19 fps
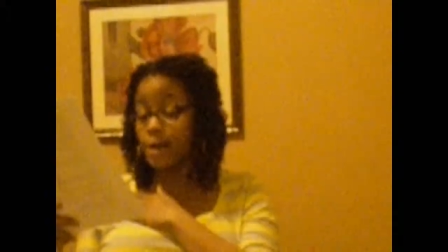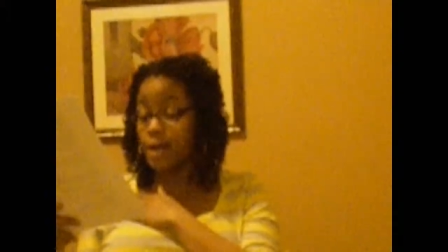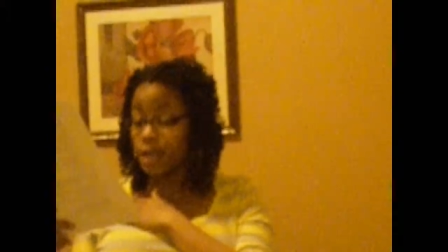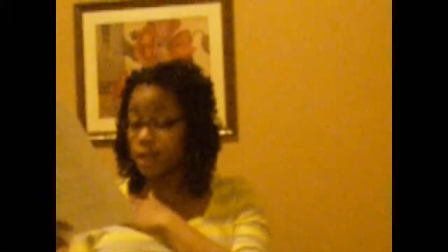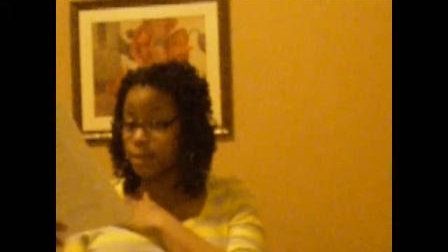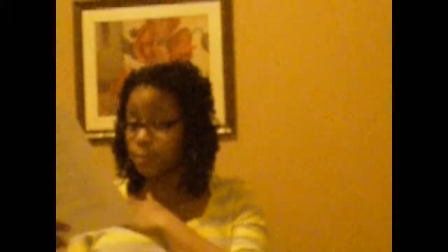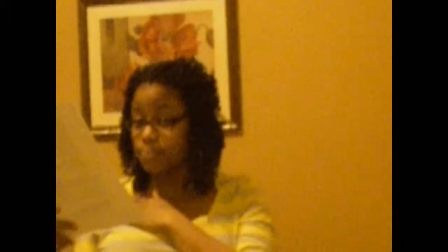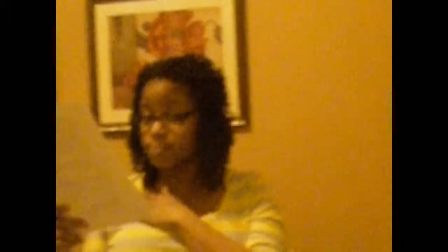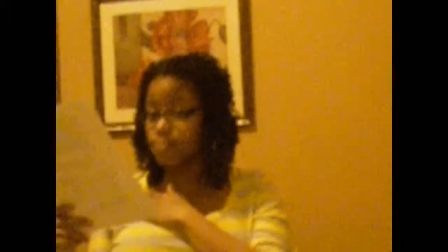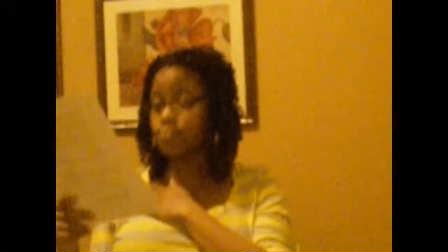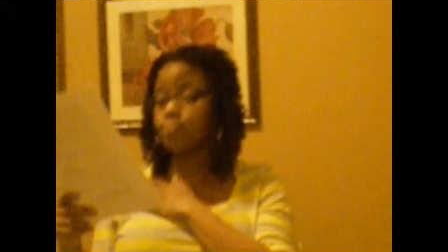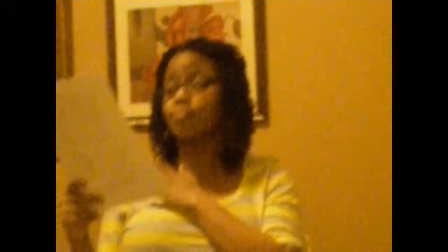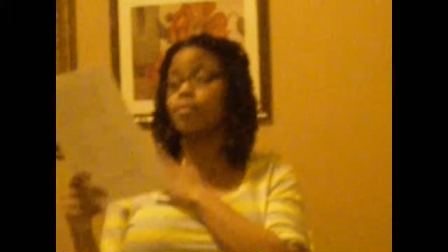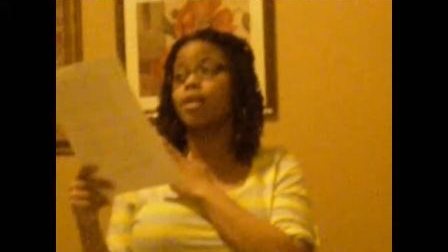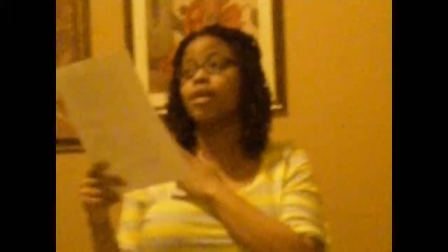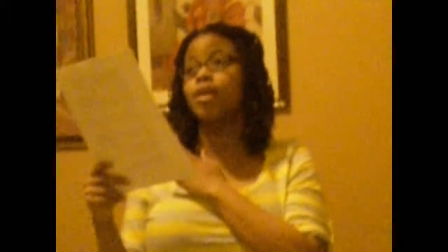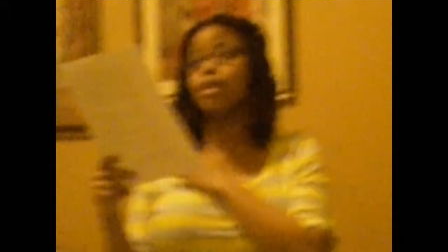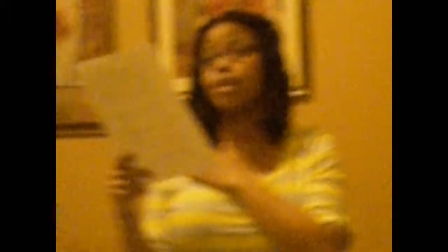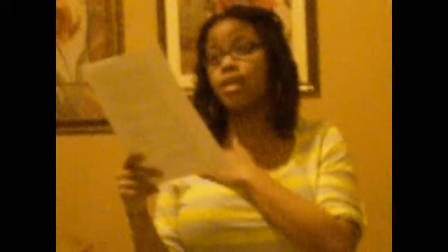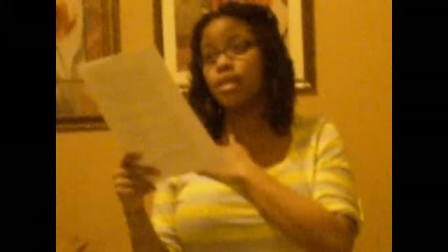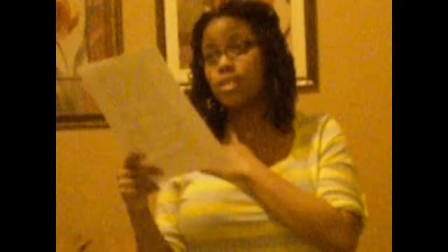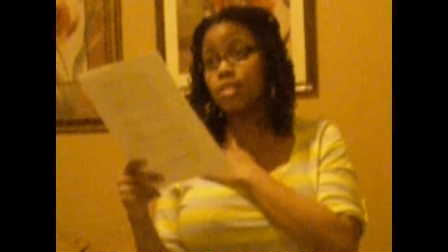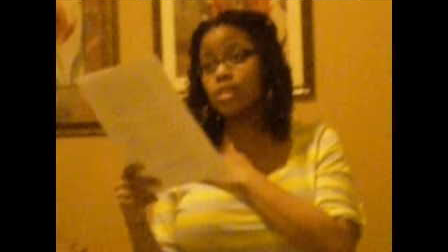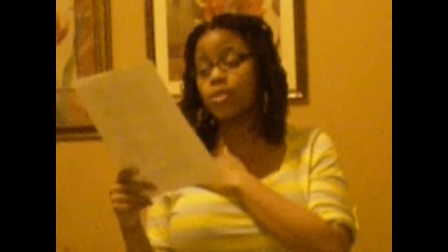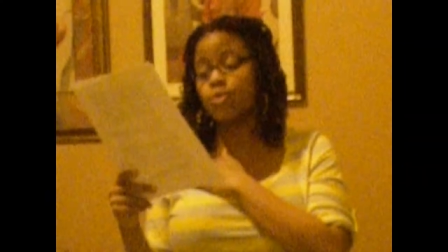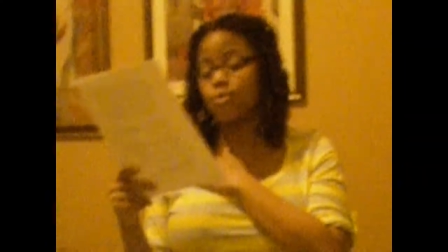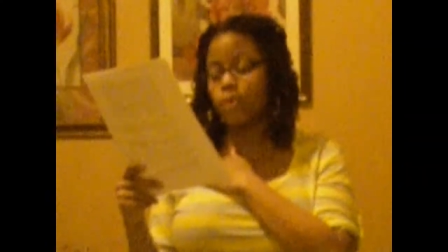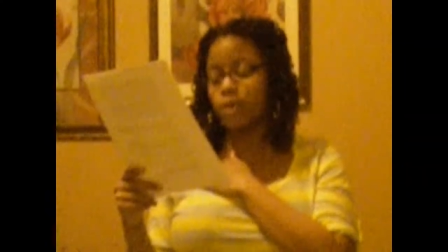but it
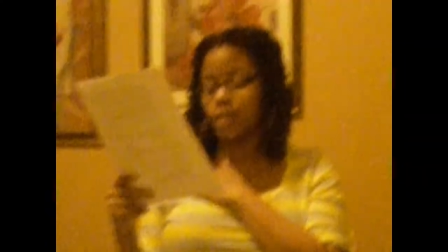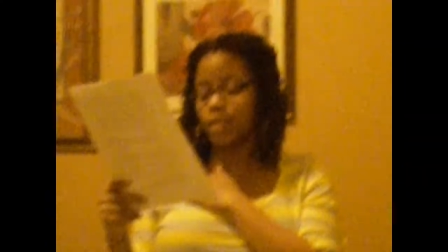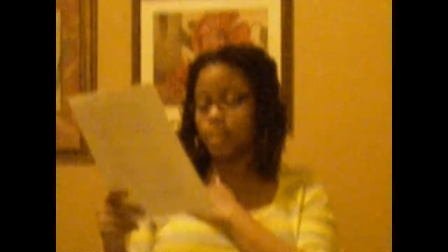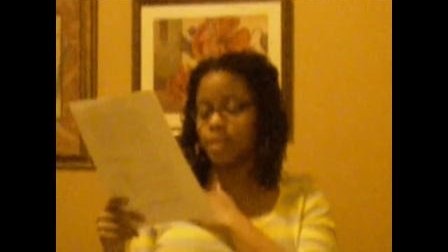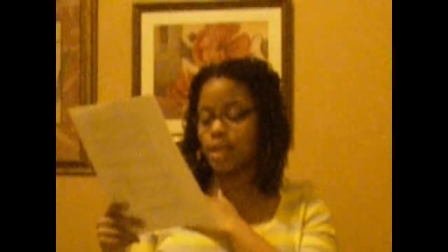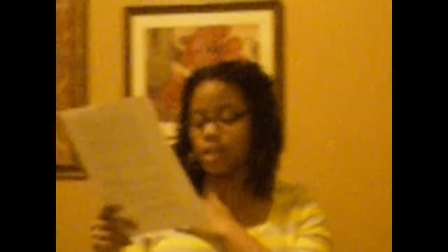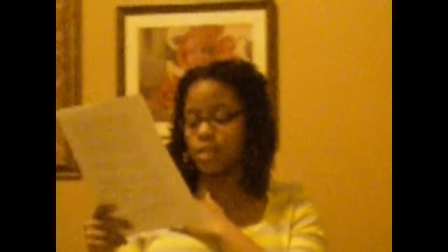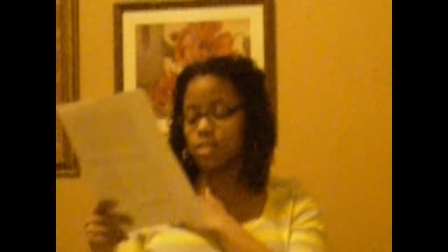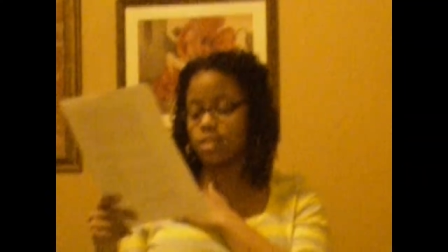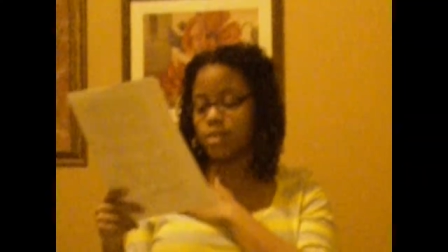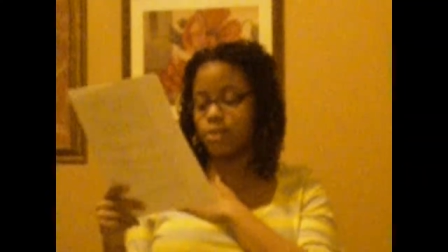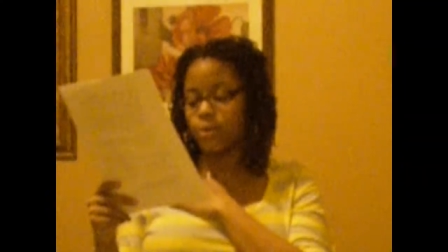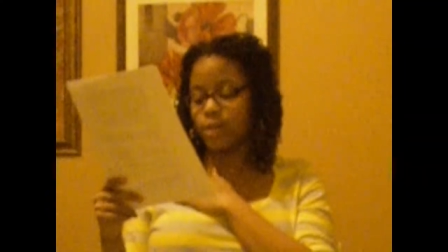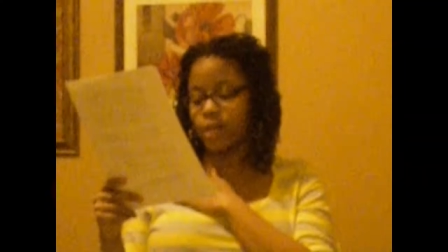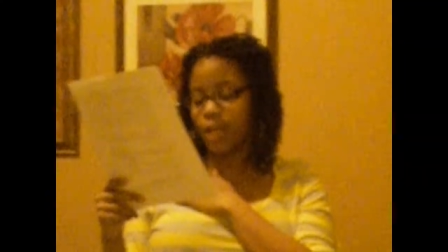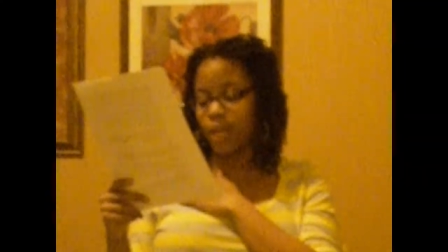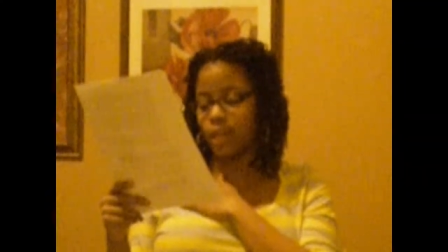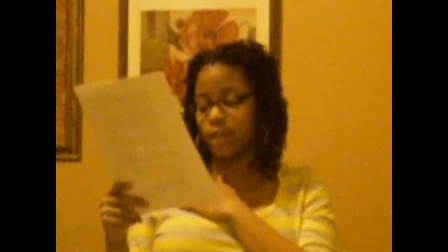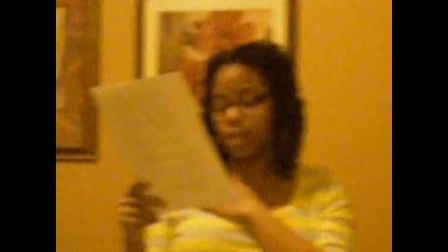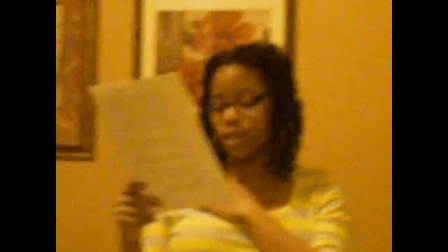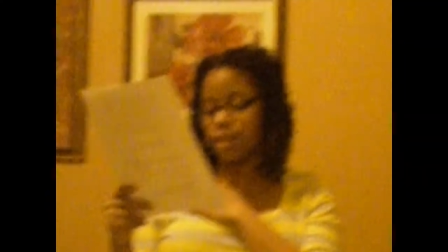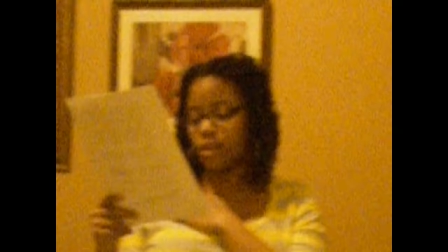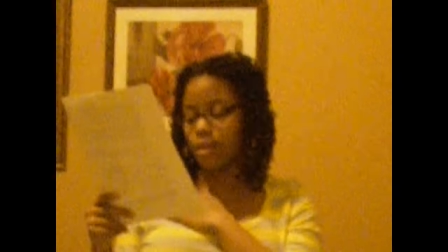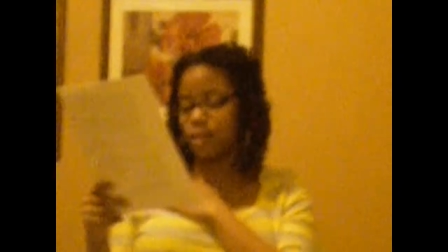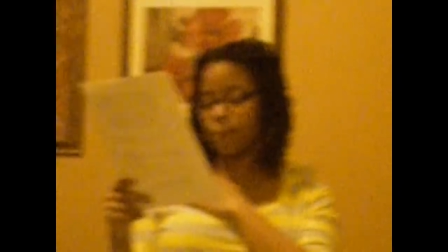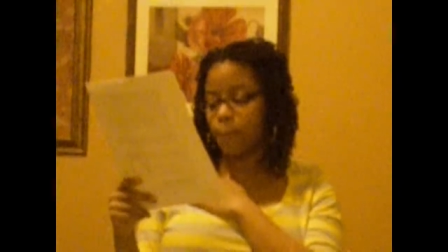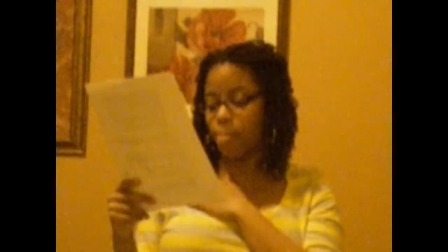is an organ that is located